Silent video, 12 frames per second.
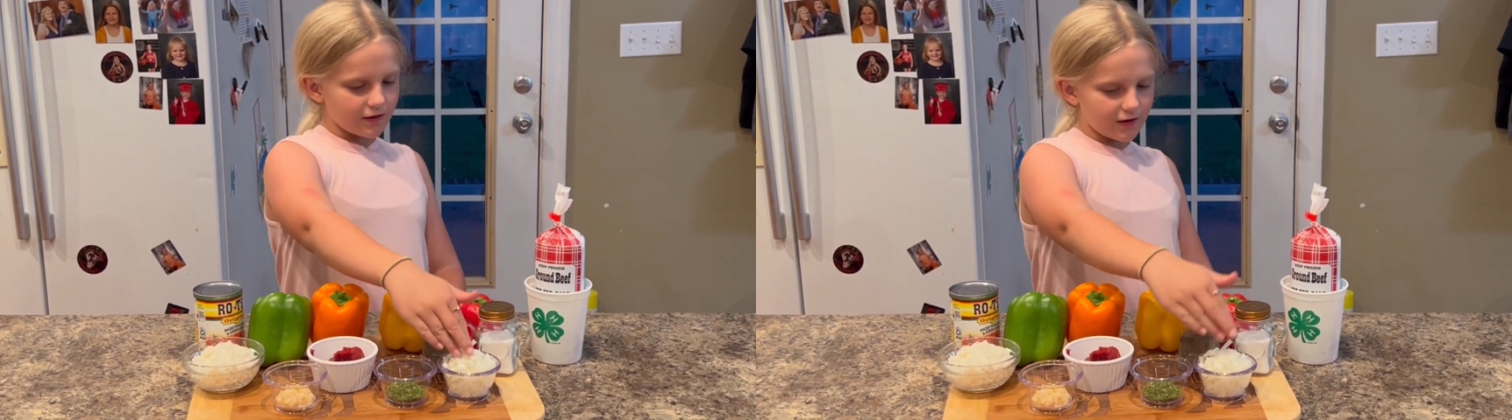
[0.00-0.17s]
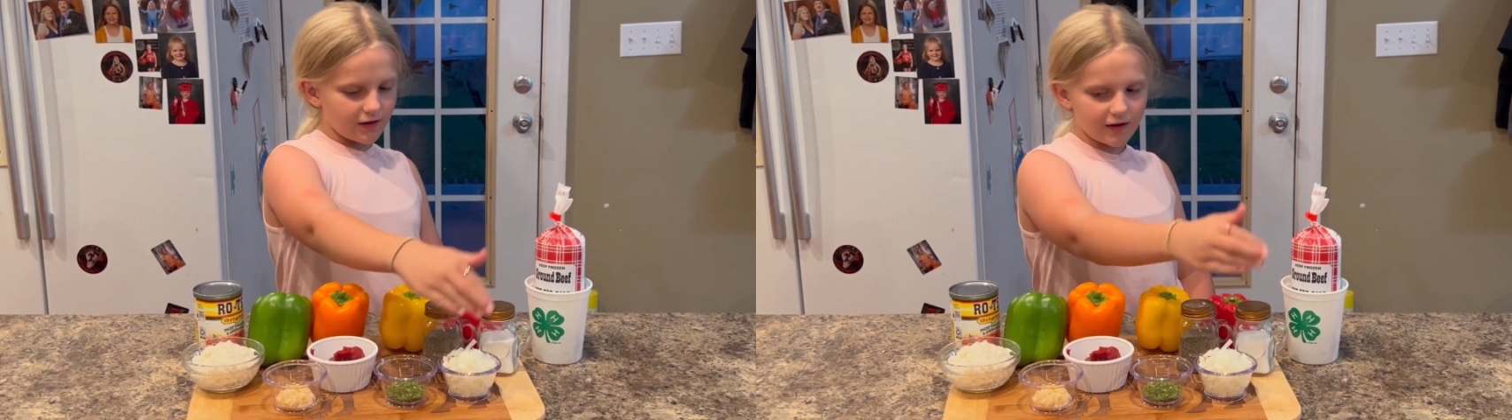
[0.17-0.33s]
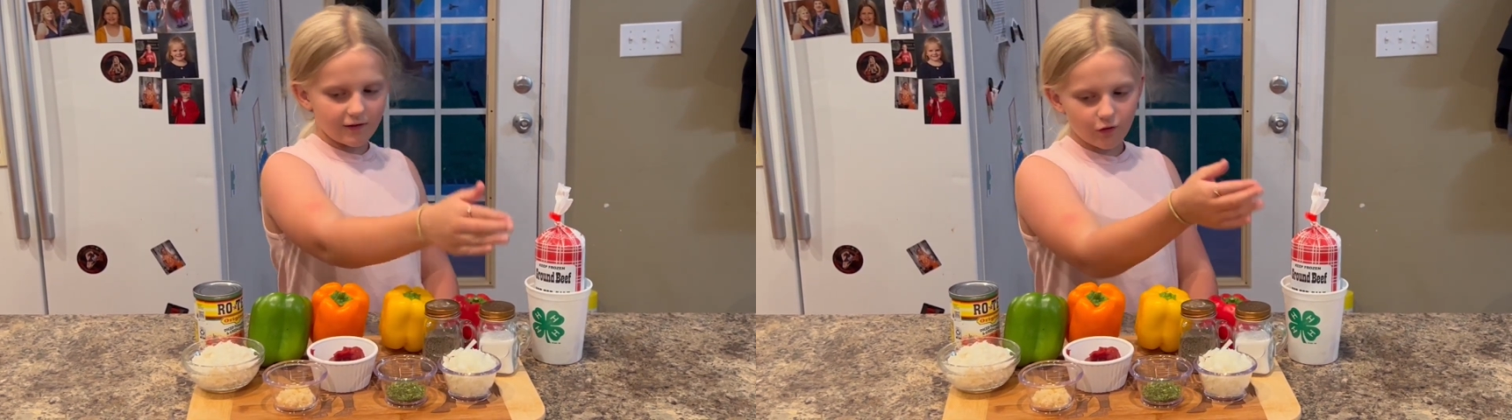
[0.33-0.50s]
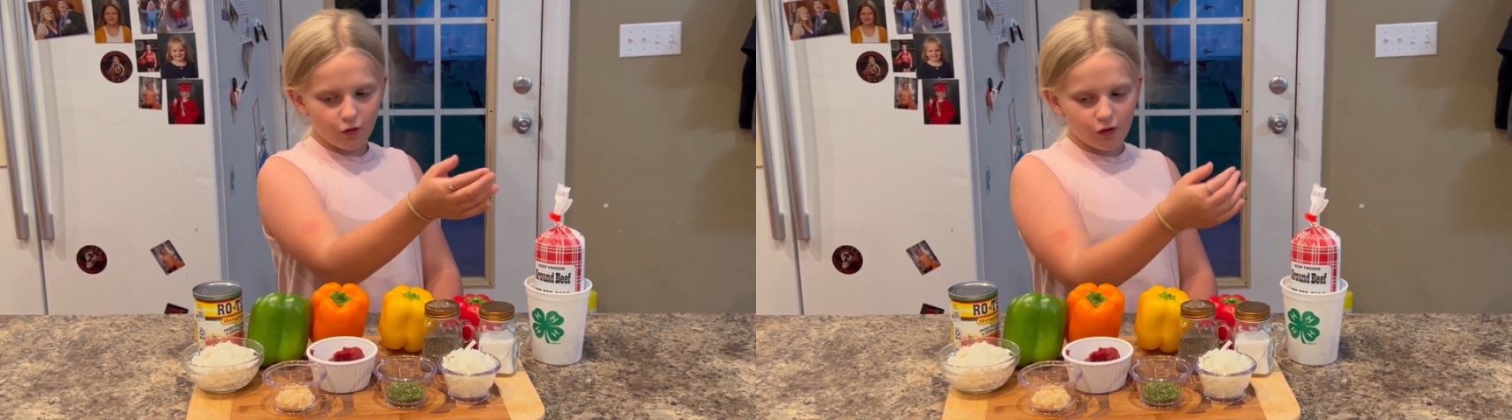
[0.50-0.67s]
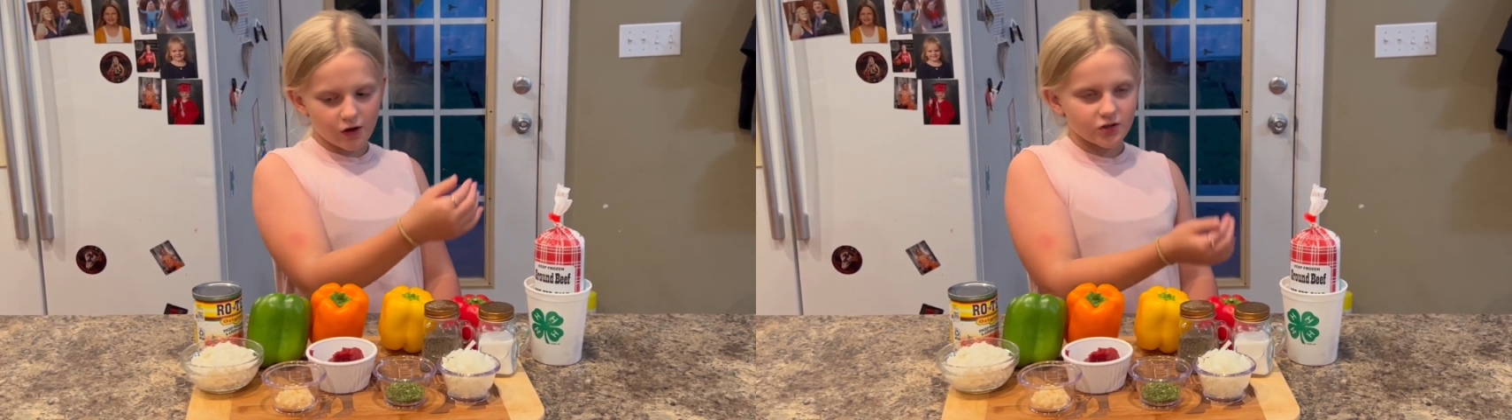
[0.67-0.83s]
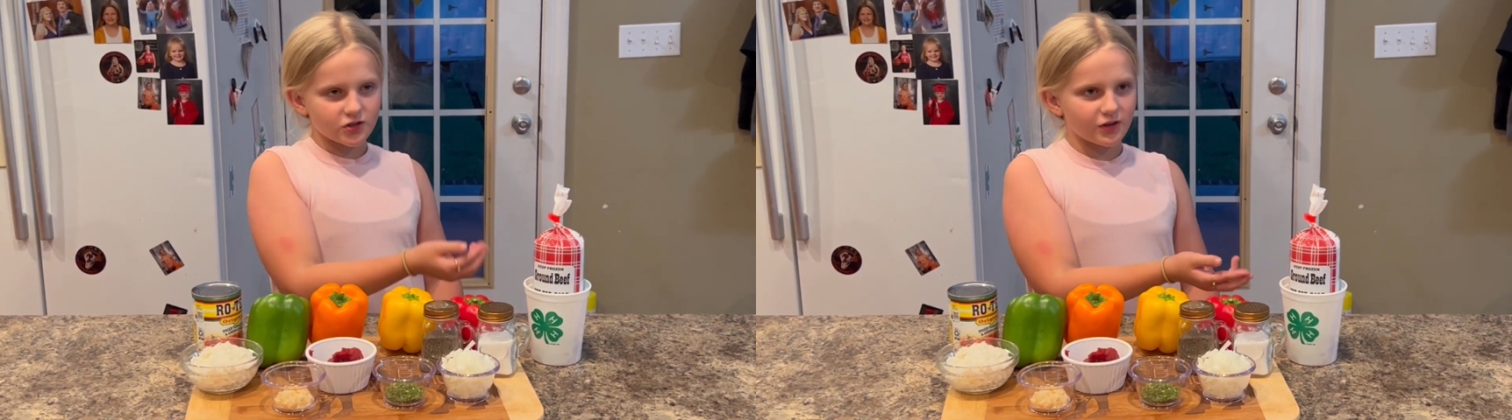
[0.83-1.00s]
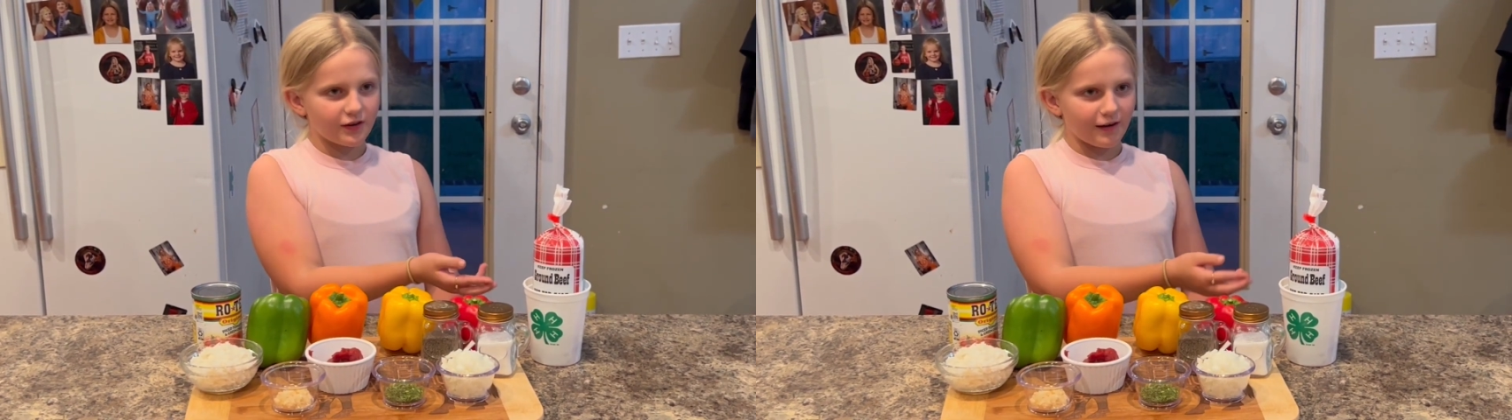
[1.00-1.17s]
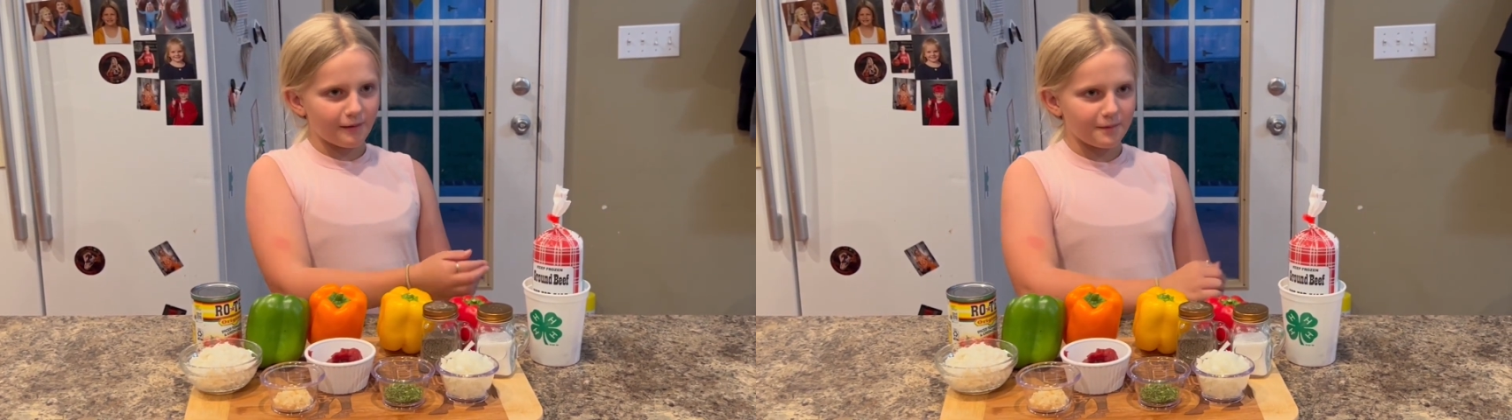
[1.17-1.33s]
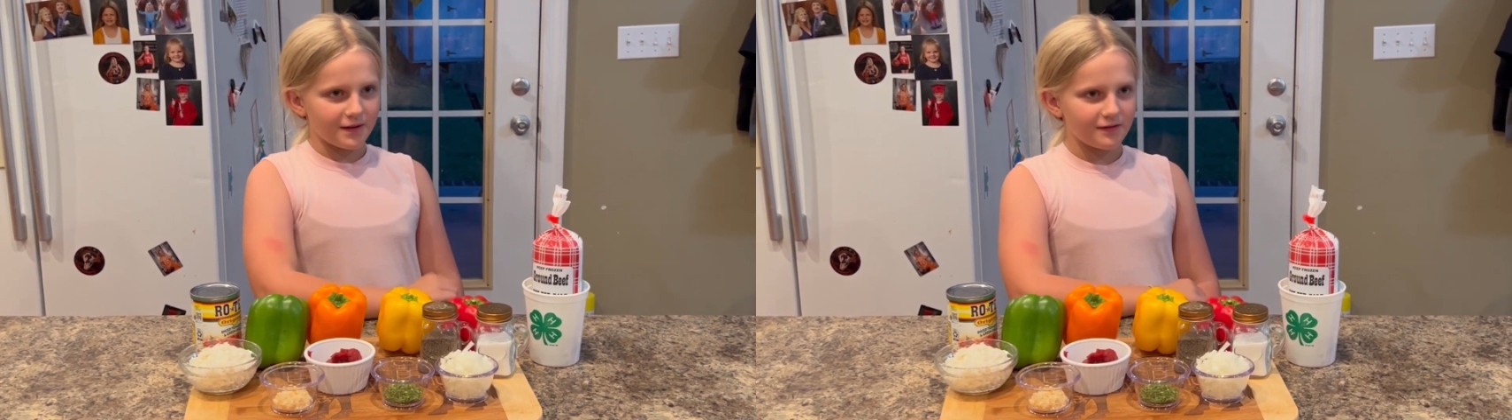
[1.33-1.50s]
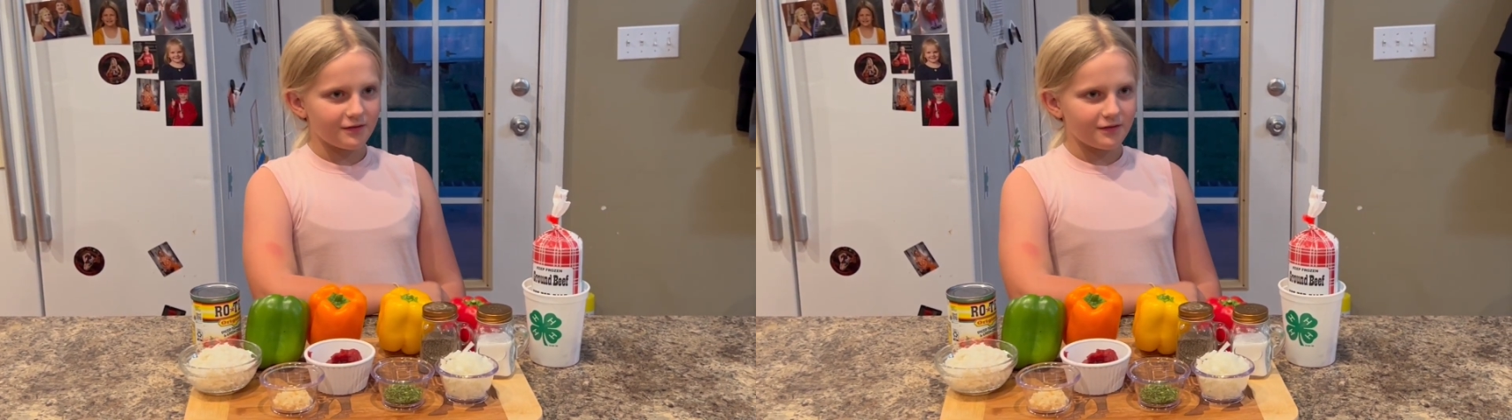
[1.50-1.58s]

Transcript: and of course, ground beef.